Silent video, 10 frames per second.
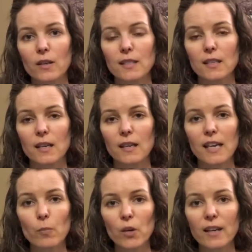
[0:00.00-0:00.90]
It's an
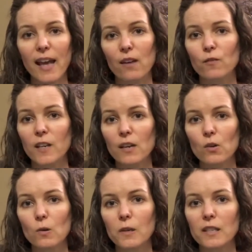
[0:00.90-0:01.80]
ebook and video
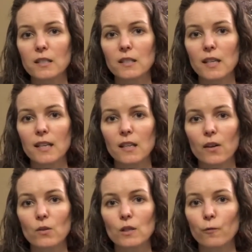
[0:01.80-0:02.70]
course that
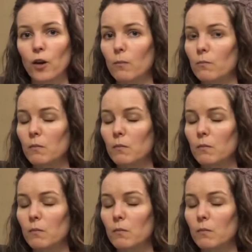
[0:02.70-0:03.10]
goes from